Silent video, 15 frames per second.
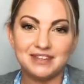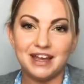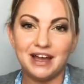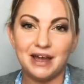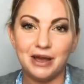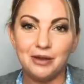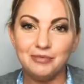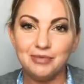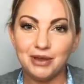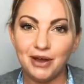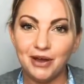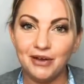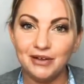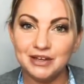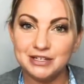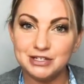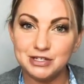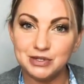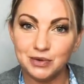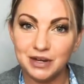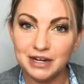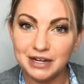I hope y'all
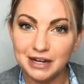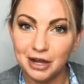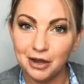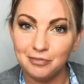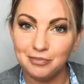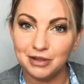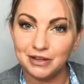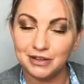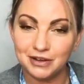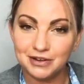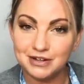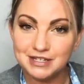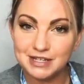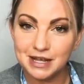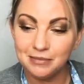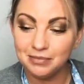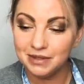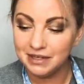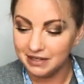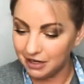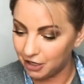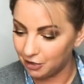enjoyed it. I hope you learned
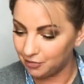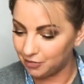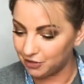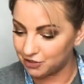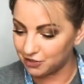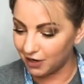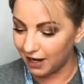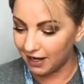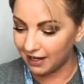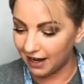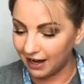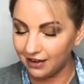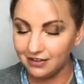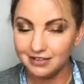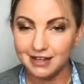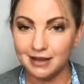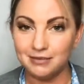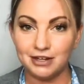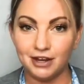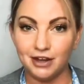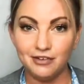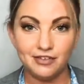something. I hope you try it out. Let me
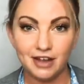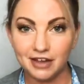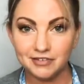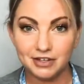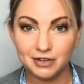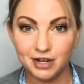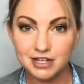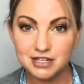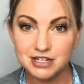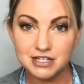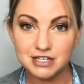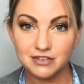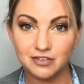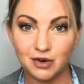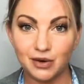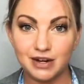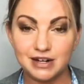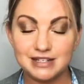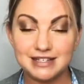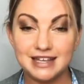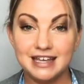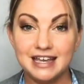know if you have any questions. Of
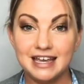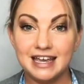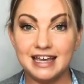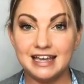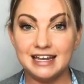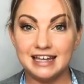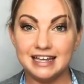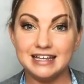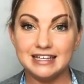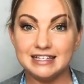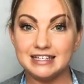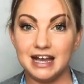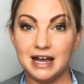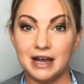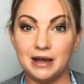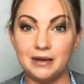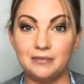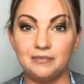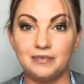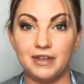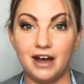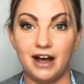course, it is
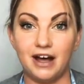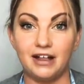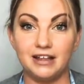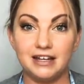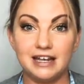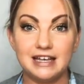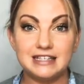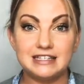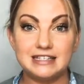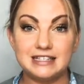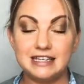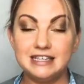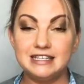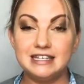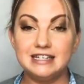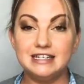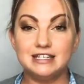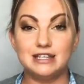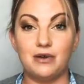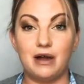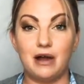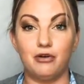the holiday season,
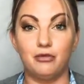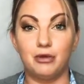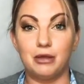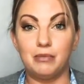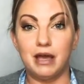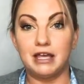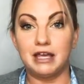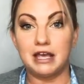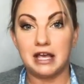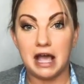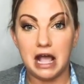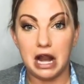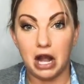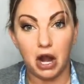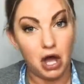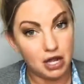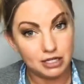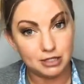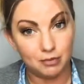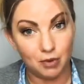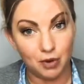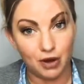so I will be baking a
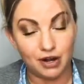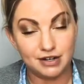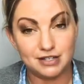lot more.